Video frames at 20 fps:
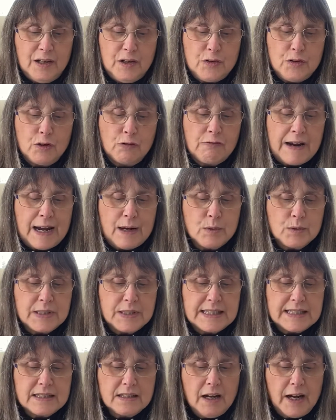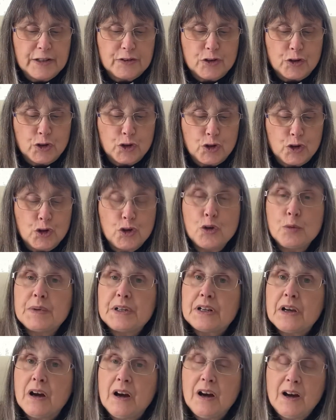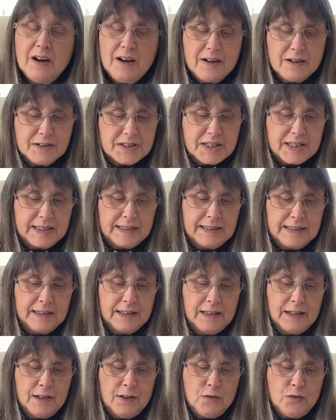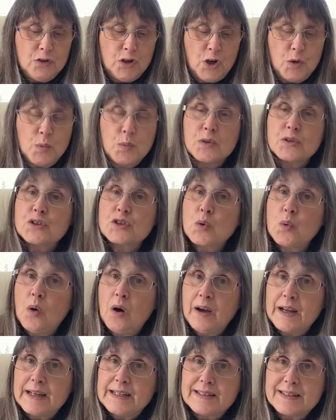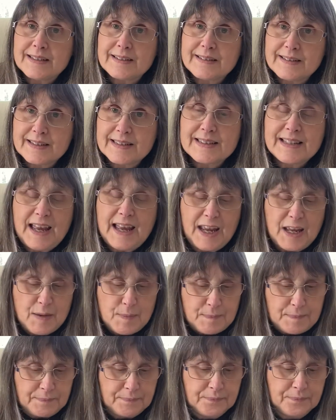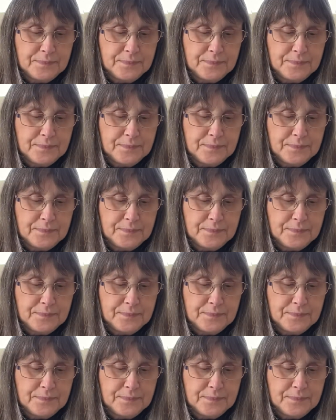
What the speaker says: "The ground is like the human heart. No one's quite the same.